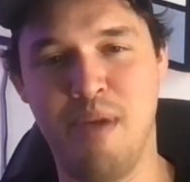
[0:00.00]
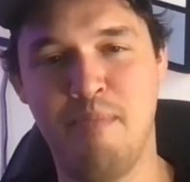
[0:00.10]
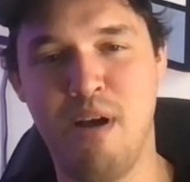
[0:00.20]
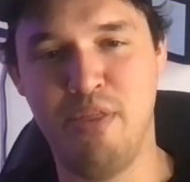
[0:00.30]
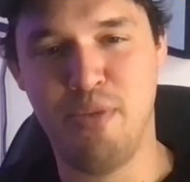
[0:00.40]

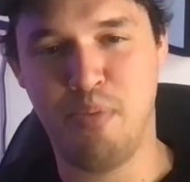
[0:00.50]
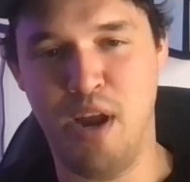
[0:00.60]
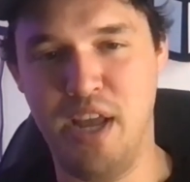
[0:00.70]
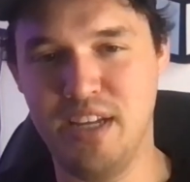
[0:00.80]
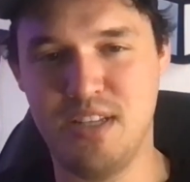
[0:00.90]
month
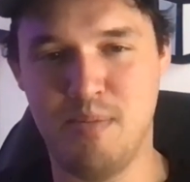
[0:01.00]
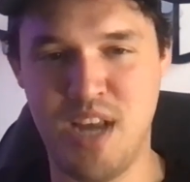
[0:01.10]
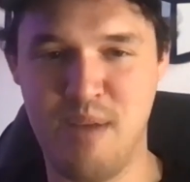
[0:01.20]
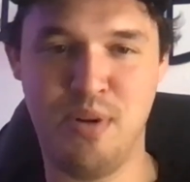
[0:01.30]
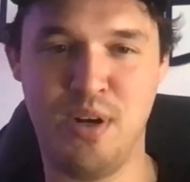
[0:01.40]
break in
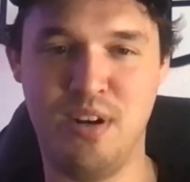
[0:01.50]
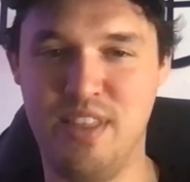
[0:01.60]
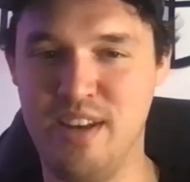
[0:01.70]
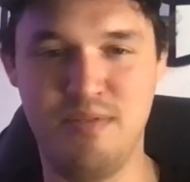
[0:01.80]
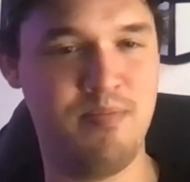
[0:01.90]
September and
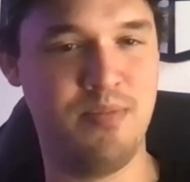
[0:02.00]
then